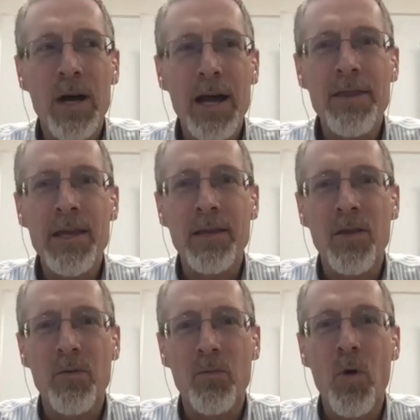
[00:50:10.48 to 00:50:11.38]
I think
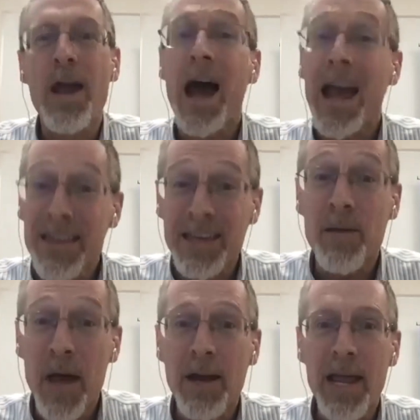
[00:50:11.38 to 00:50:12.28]
the way I think
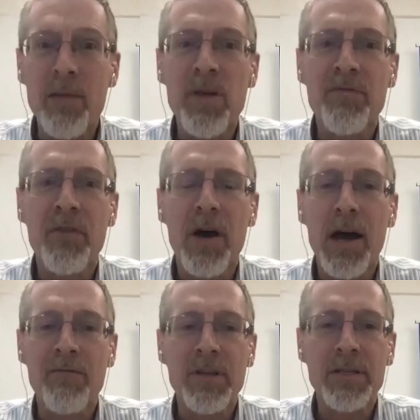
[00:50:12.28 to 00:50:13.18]
about
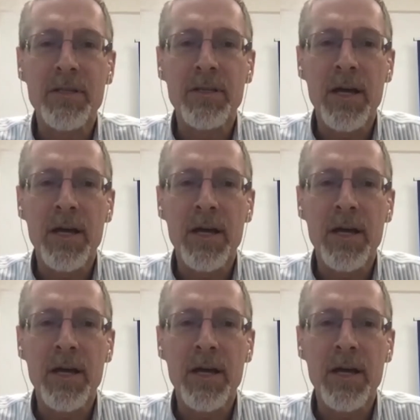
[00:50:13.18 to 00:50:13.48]
AB5 is,